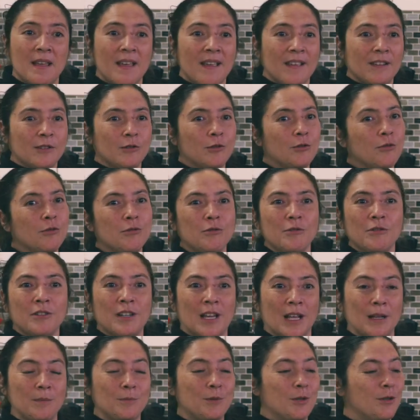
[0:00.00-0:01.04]
to
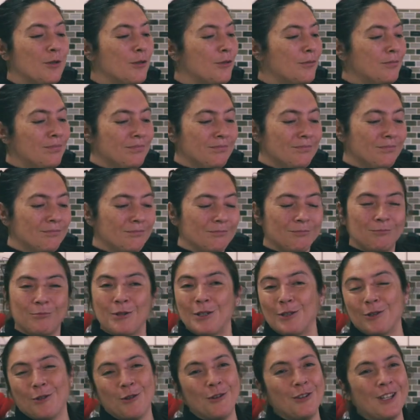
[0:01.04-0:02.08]
help you with
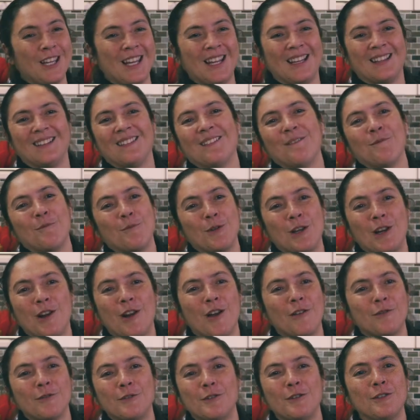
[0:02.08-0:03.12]
cooking. We love
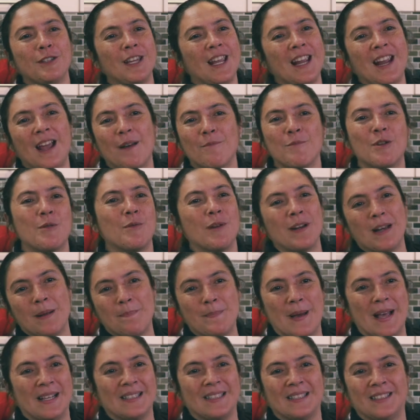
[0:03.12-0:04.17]
cooking and we want to
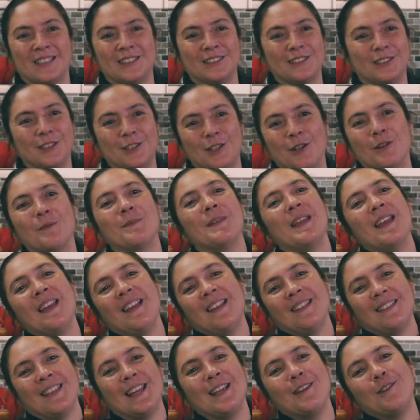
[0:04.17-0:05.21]
pass it on to you.
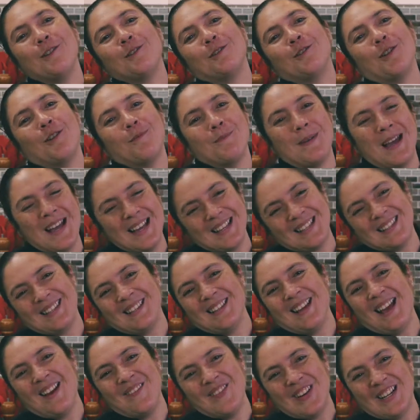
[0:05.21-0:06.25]
Thank you so much.
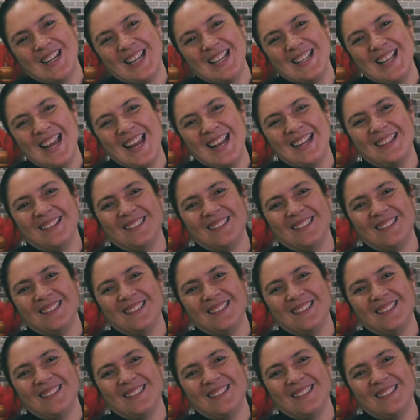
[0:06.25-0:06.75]
Have a great day.